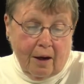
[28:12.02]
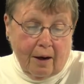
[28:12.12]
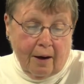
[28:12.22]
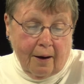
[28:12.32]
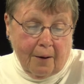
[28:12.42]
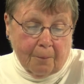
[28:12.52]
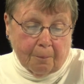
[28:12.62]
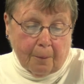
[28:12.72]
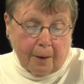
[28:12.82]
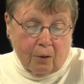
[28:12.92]
Uh,
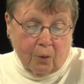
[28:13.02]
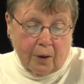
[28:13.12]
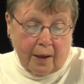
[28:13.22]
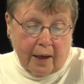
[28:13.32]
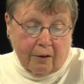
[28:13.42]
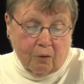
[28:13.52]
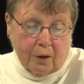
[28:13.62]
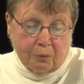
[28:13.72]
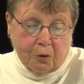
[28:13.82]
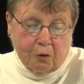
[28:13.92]
we had
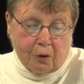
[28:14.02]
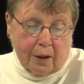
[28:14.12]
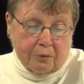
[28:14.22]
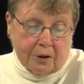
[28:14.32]
one program,